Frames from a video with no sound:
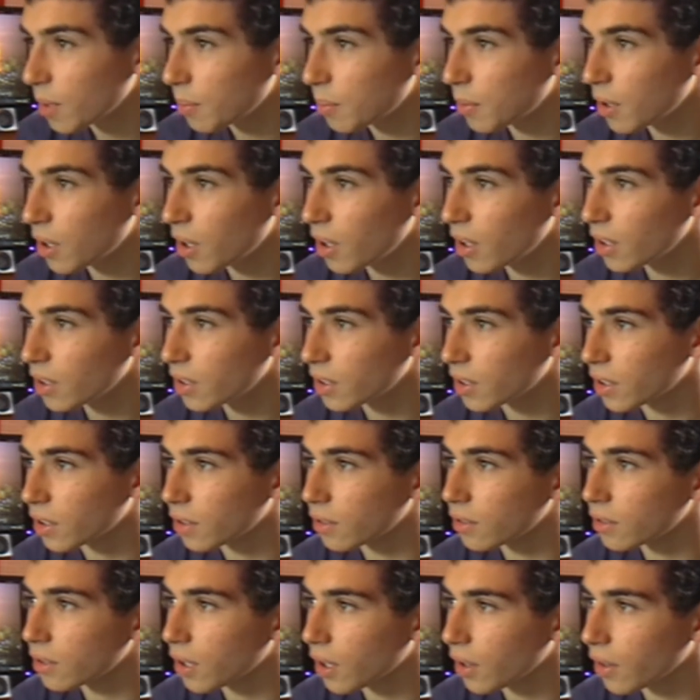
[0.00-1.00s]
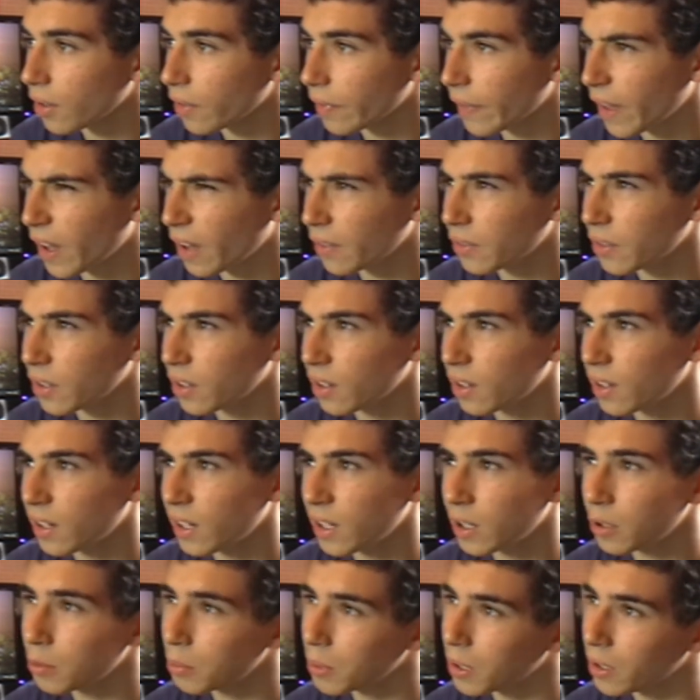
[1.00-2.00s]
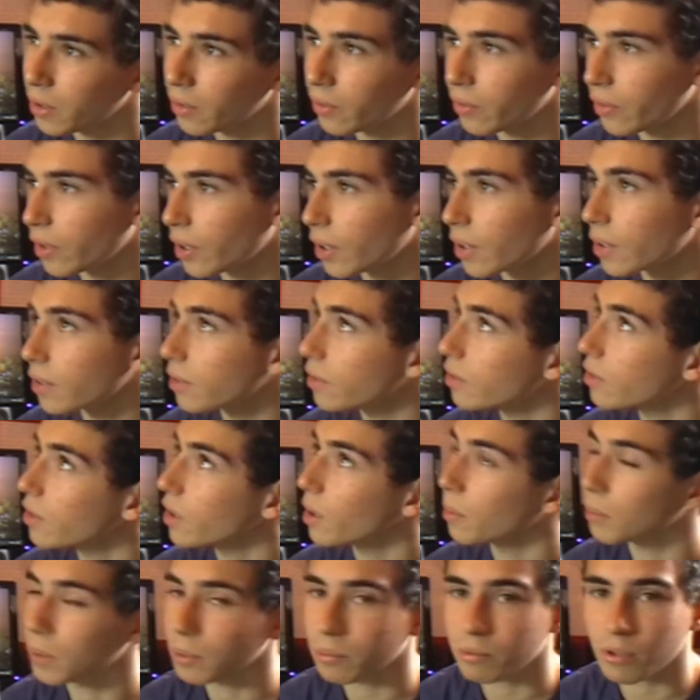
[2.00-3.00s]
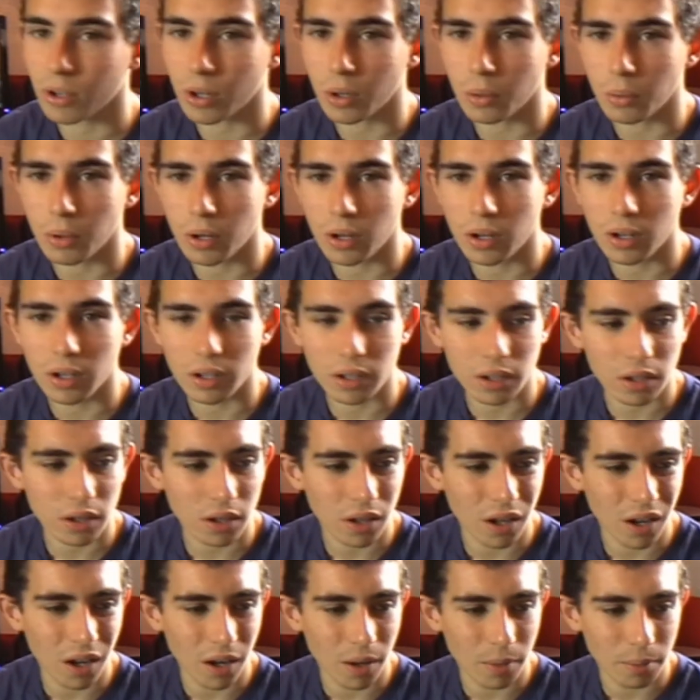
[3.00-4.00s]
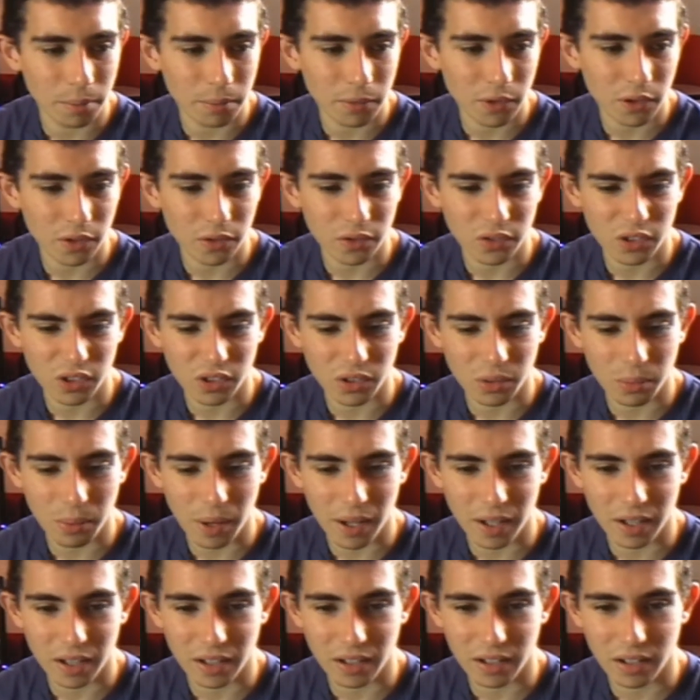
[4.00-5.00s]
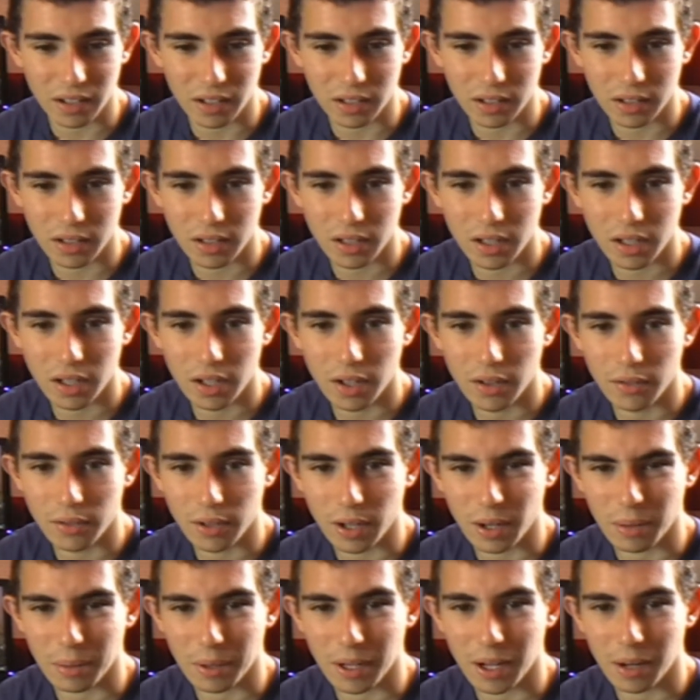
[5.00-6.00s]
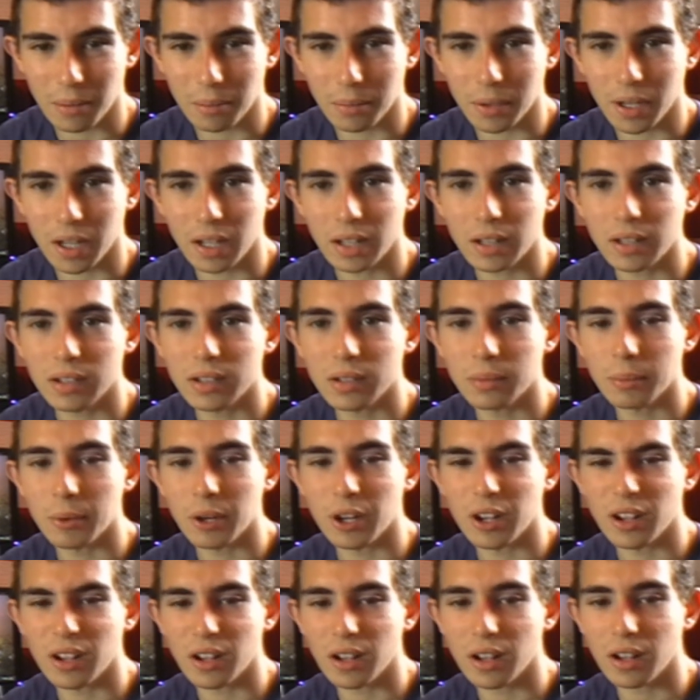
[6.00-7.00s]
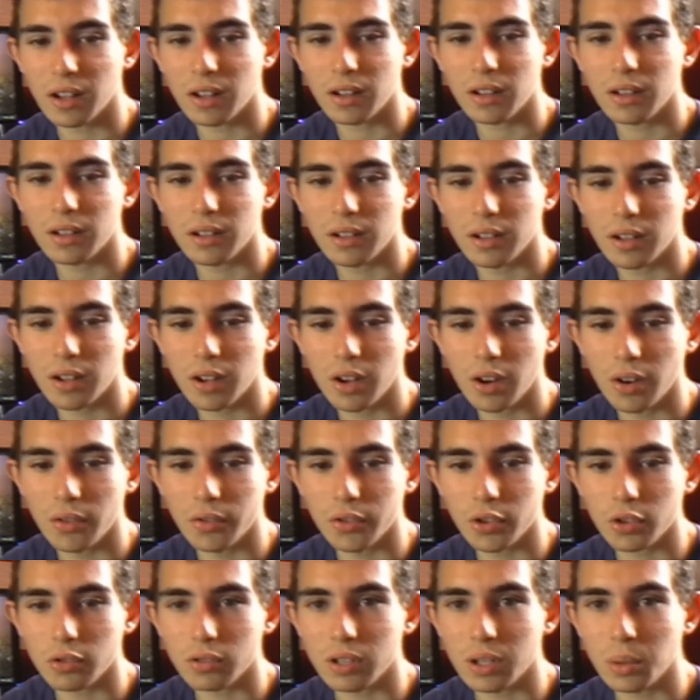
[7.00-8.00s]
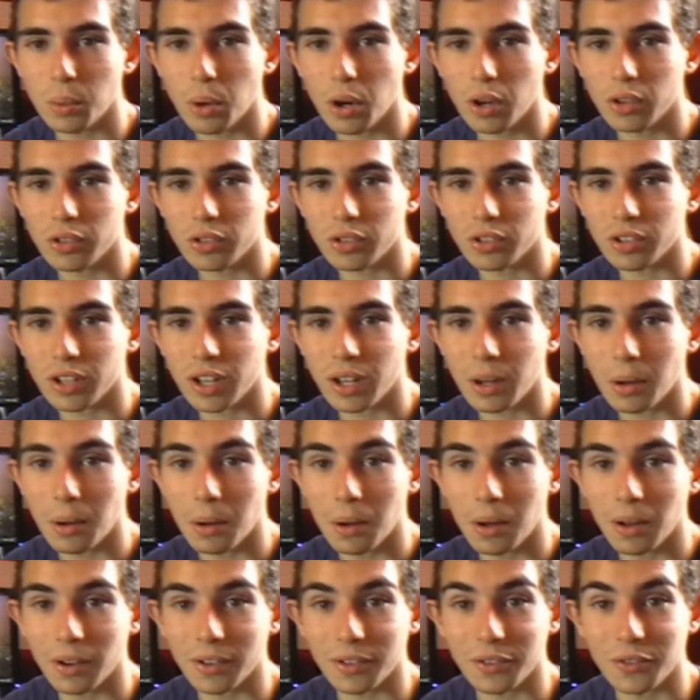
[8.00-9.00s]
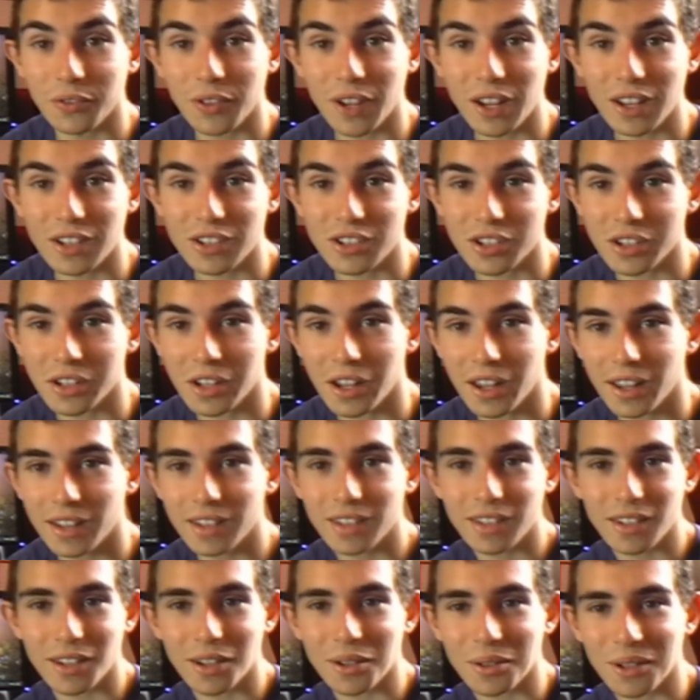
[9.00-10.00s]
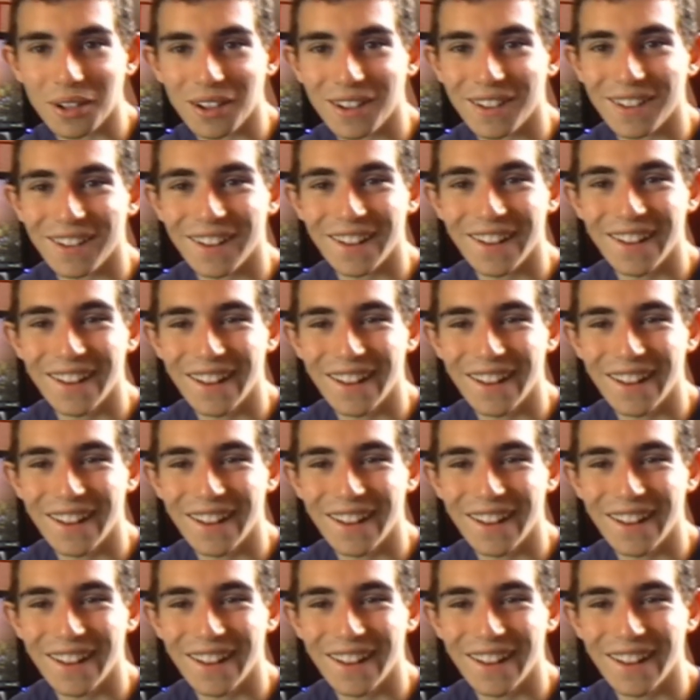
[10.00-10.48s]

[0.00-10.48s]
But, you know, other than that, I've done a little bit of like semi-pro work, sort of just some editing for a couple of companies, but I've not really worked on a feature yet, so